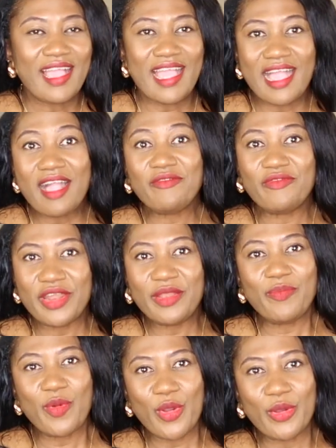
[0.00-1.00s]
I have
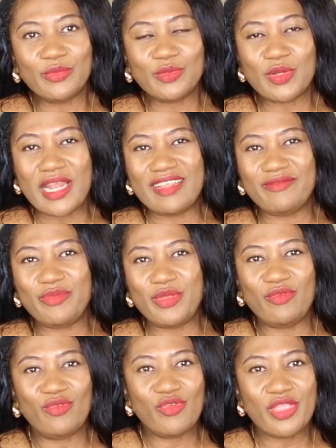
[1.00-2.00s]
red palms, but I've
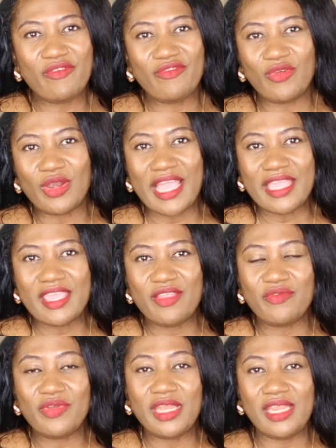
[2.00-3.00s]
been looking for like a
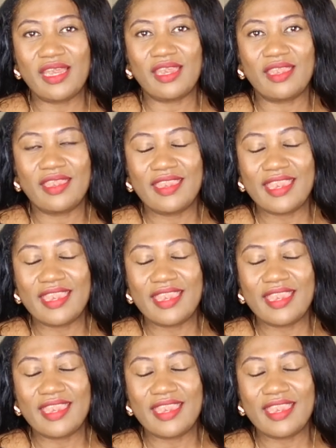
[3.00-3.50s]
really